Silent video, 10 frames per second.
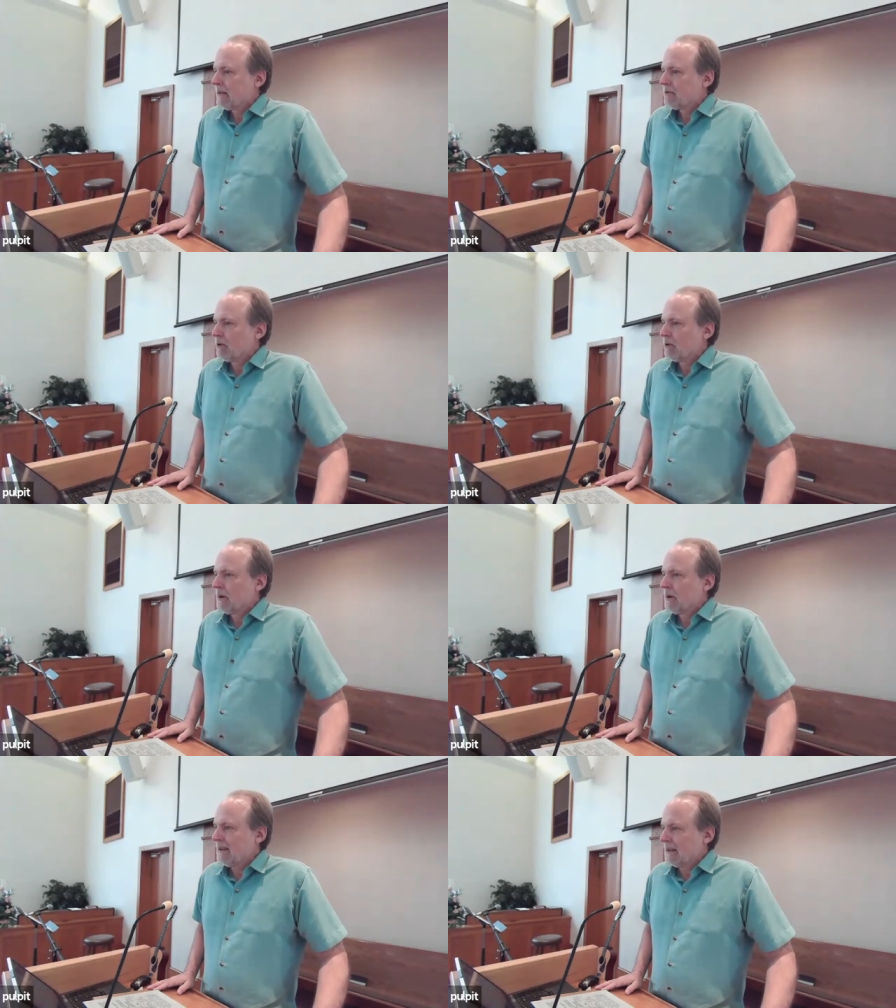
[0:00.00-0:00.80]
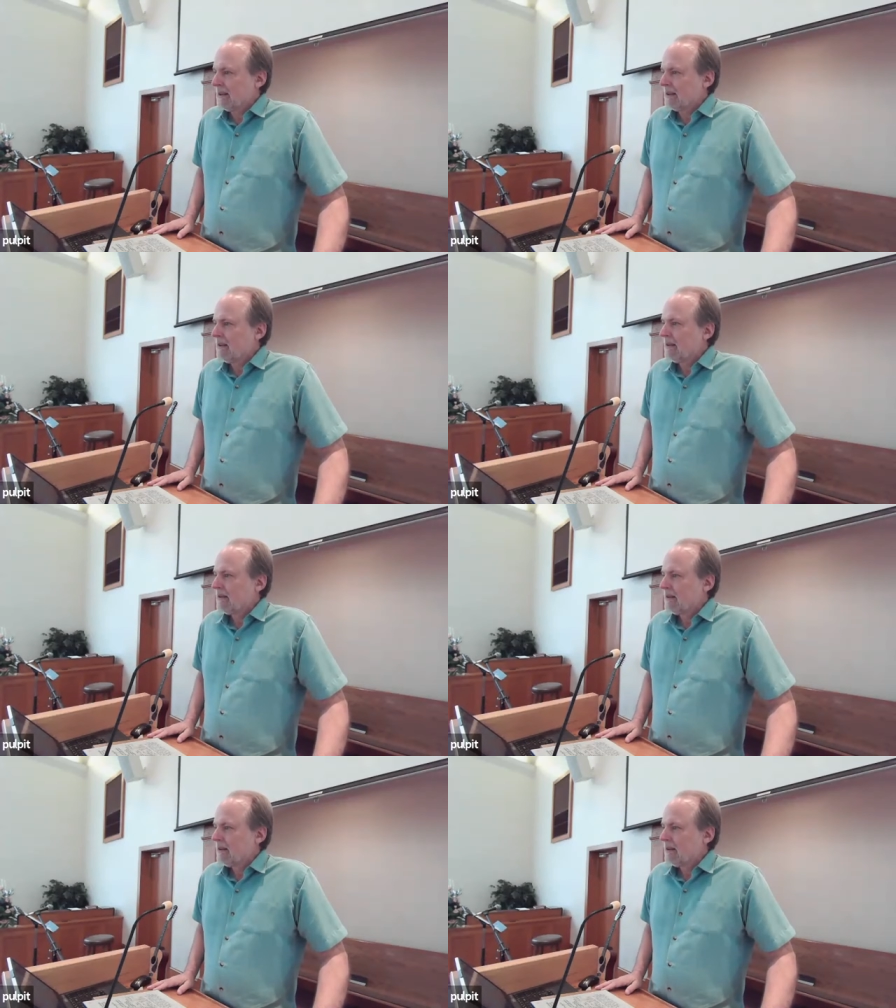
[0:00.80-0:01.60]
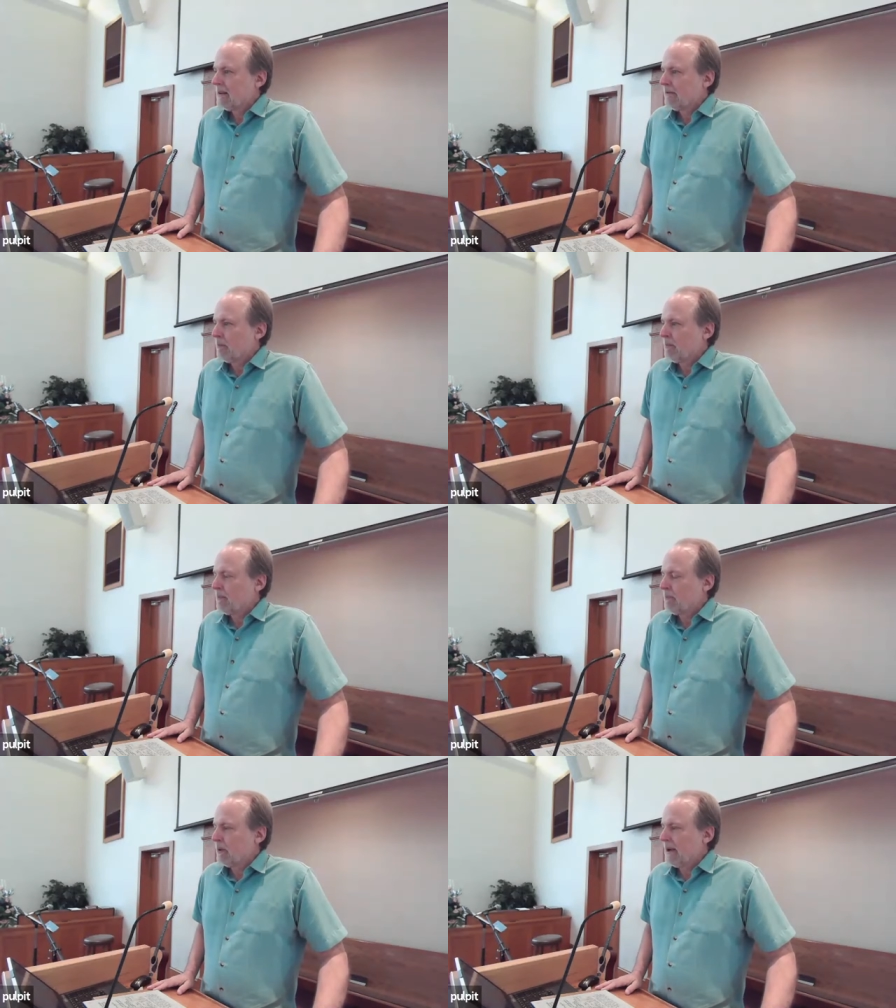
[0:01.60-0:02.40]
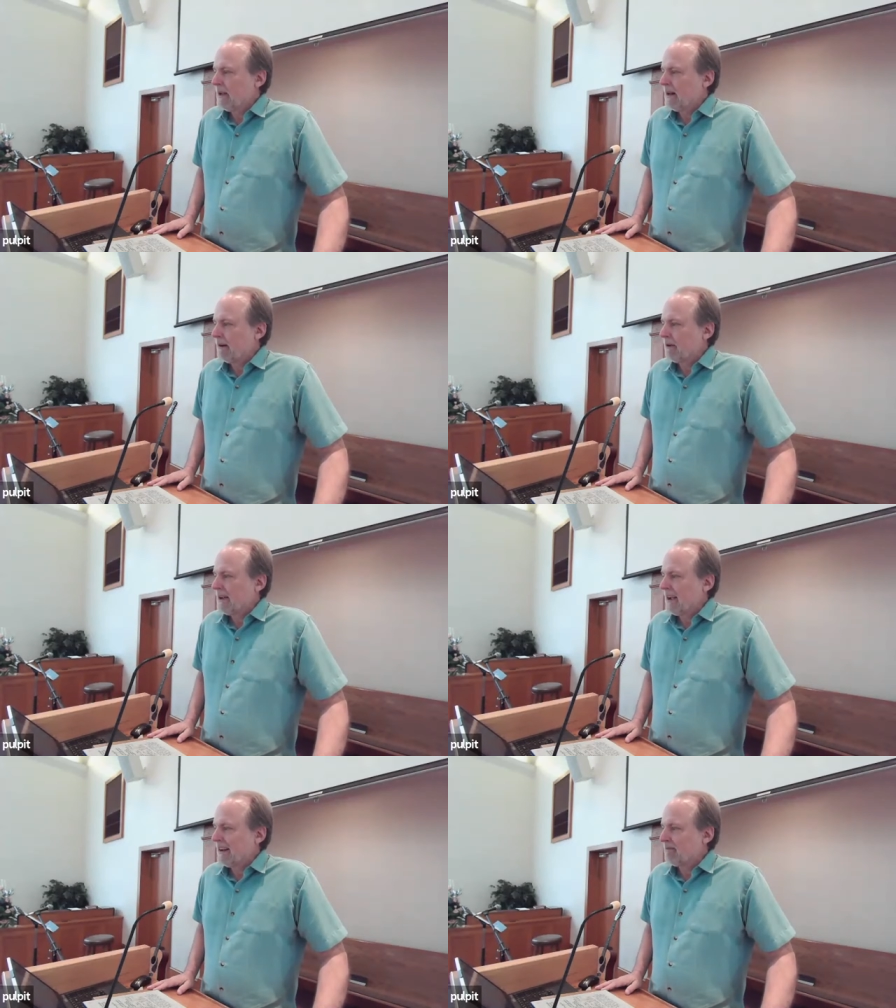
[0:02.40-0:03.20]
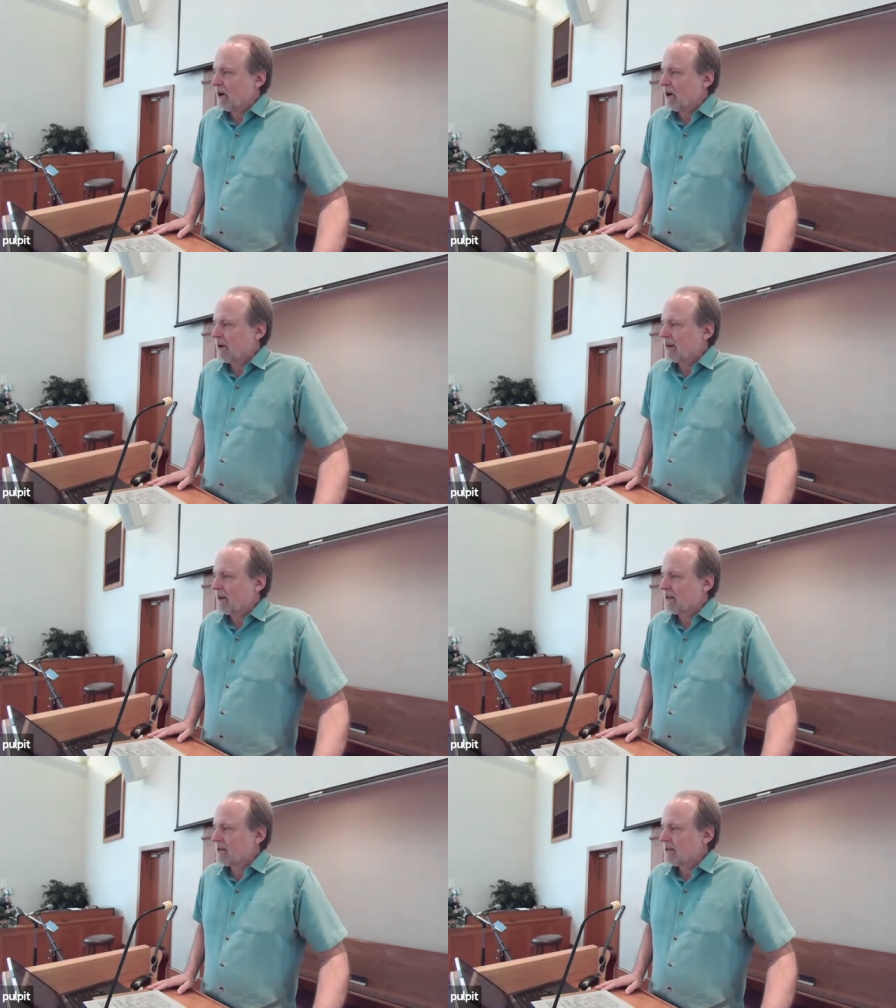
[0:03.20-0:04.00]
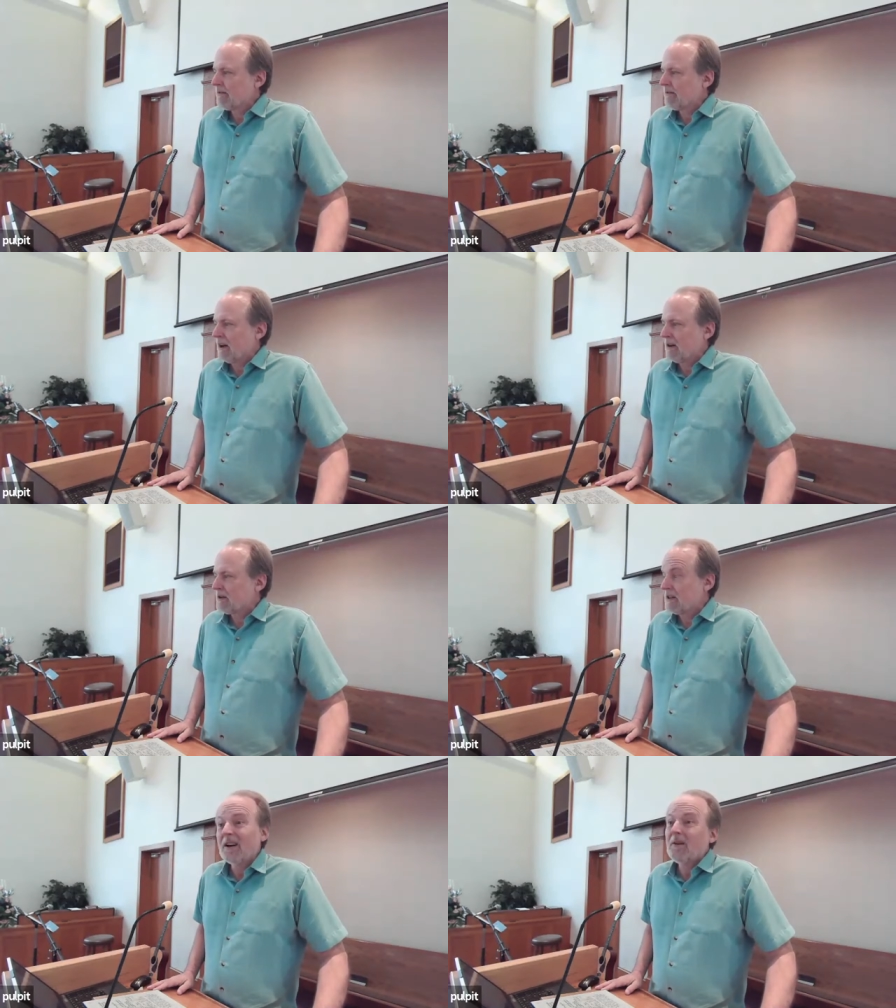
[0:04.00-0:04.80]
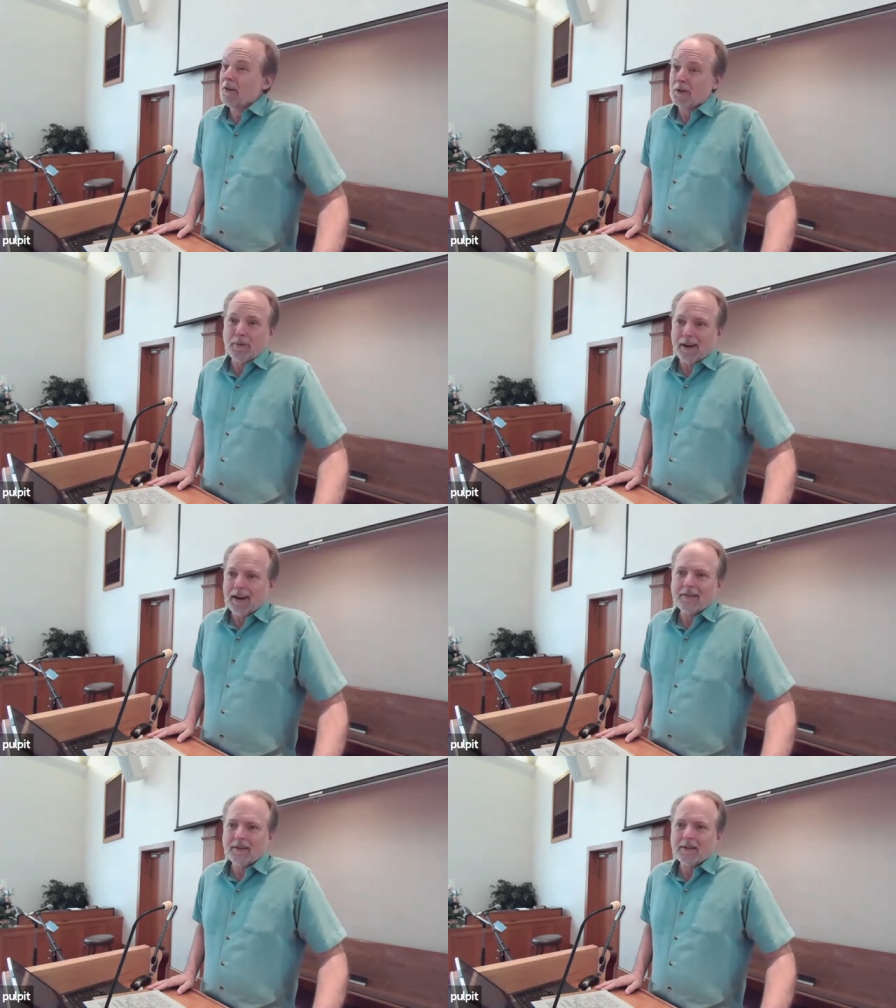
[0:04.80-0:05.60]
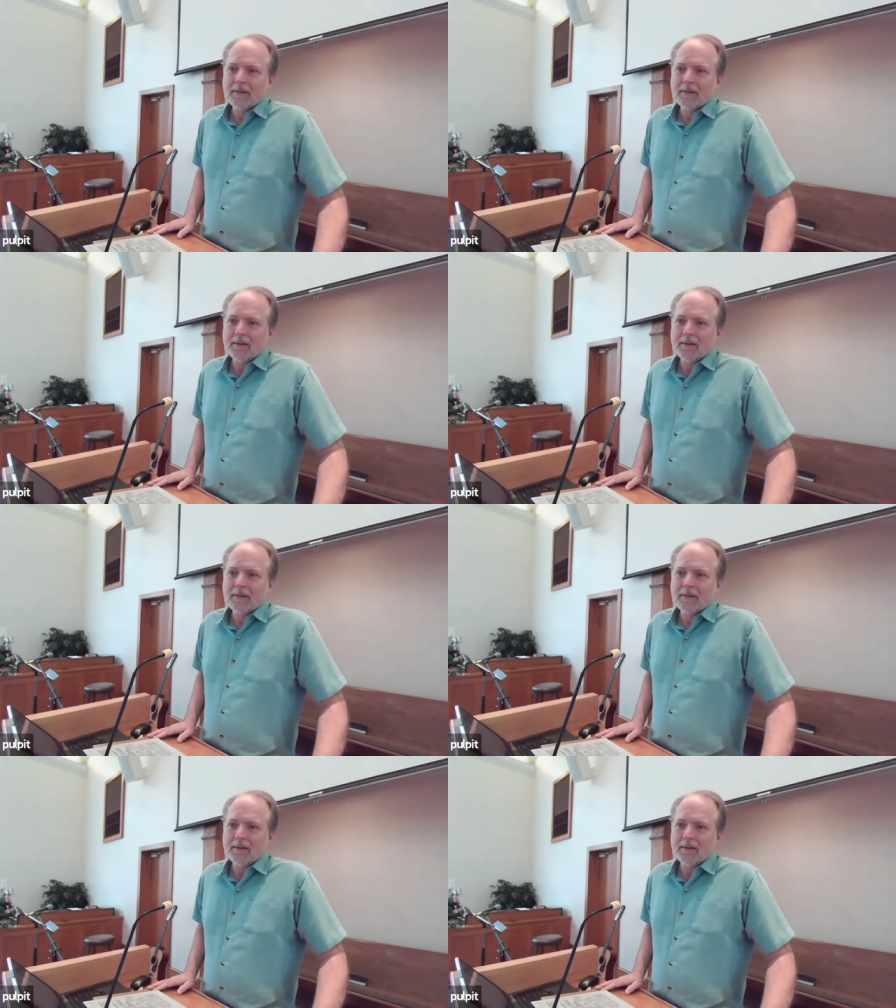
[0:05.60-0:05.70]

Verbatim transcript: true healing for people in every kind of brokenness follows no other path